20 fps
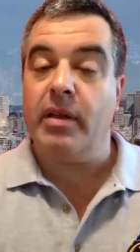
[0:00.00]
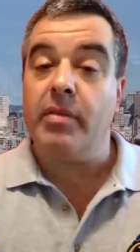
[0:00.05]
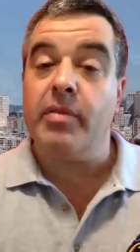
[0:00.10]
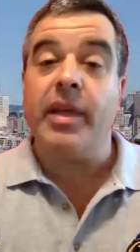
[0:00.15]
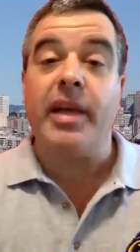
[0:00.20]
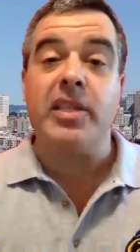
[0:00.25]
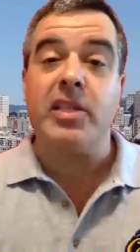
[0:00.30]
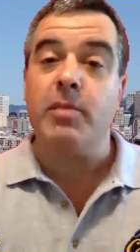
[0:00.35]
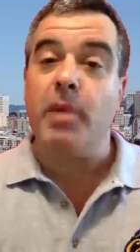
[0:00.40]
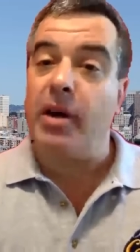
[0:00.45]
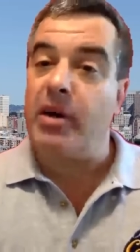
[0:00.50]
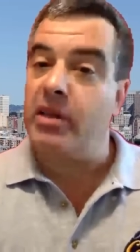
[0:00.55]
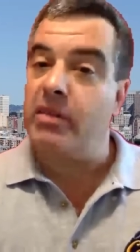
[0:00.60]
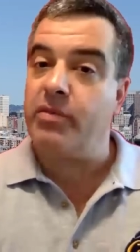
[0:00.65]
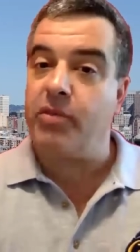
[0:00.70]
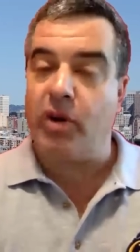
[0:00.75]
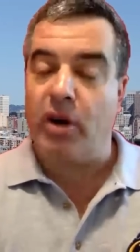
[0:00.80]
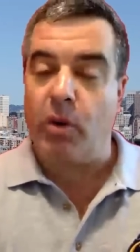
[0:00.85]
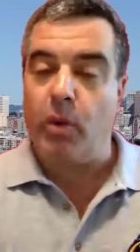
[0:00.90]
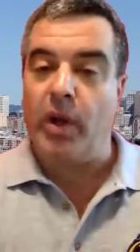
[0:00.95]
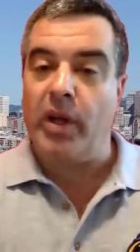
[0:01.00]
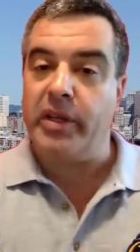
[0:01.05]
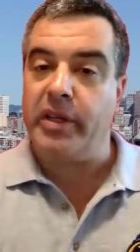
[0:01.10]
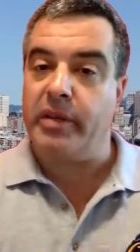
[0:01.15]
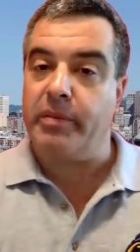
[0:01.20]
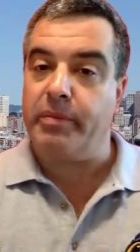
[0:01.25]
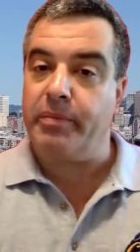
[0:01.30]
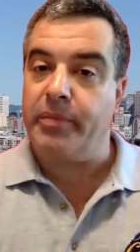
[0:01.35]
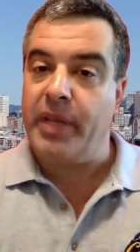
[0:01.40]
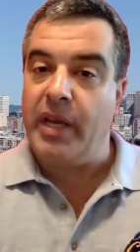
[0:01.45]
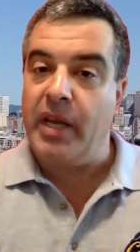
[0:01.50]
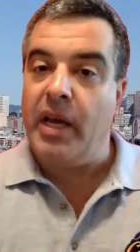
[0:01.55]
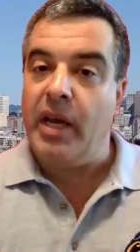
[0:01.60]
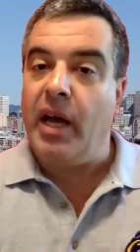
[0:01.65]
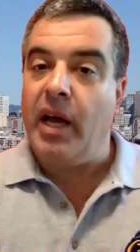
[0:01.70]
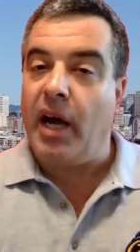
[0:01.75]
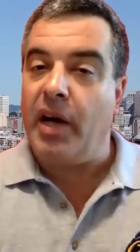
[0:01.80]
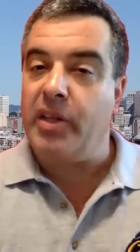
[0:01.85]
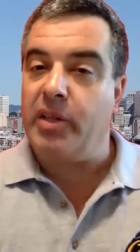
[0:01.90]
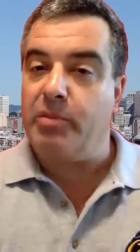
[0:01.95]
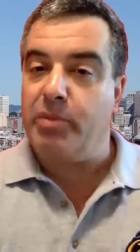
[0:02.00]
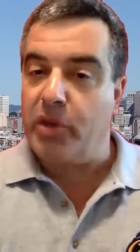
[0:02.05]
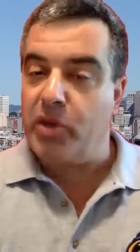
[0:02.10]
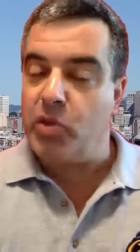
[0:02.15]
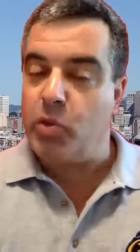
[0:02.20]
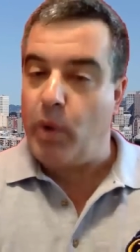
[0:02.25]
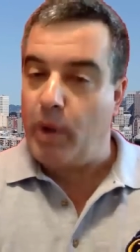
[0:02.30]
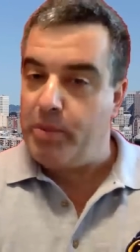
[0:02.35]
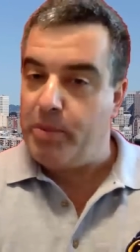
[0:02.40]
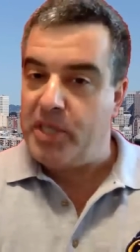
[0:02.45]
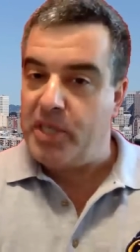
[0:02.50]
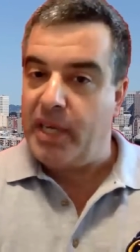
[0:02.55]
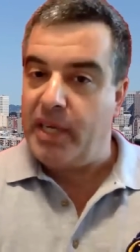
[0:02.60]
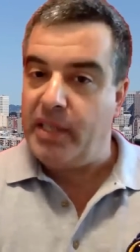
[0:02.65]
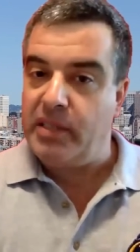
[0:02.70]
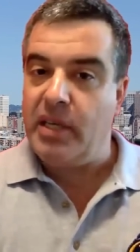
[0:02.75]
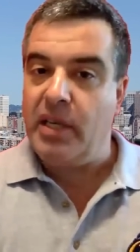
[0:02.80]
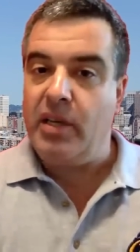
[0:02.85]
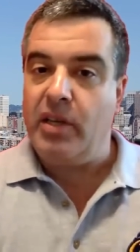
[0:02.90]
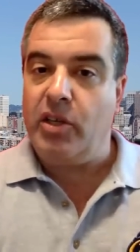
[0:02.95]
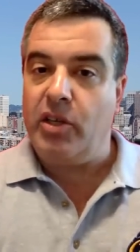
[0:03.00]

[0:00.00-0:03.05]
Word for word: That's about it for our welcome. On the book's website,